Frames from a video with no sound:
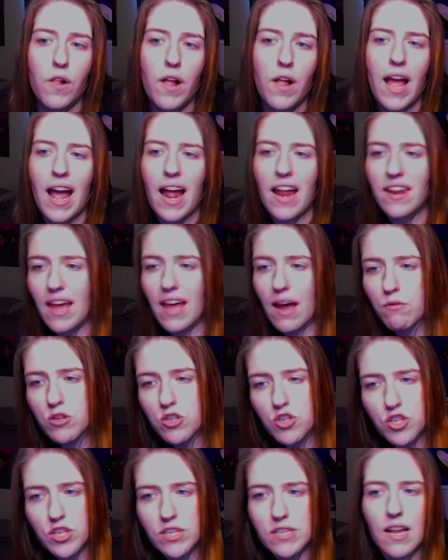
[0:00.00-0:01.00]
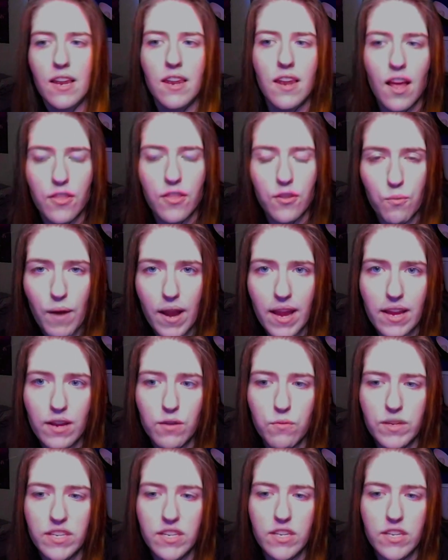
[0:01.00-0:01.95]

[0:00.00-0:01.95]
And that was just another way in which he